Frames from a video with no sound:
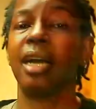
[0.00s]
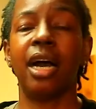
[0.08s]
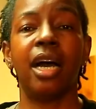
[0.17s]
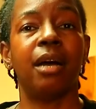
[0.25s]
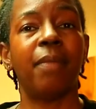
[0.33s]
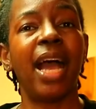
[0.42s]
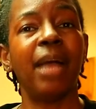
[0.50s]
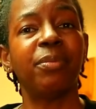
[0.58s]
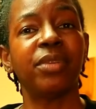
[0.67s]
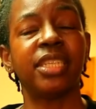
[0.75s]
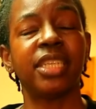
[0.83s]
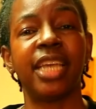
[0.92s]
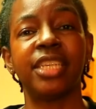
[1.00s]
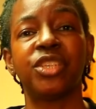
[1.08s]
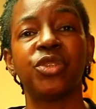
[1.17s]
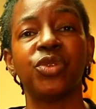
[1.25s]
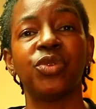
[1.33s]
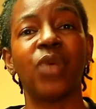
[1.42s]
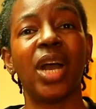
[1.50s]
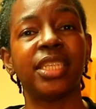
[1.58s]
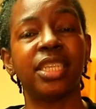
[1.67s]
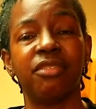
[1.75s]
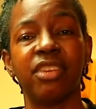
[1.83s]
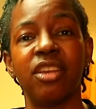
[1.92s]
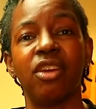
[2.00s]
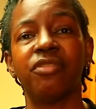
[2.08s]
Um, I appreciate you watching the video.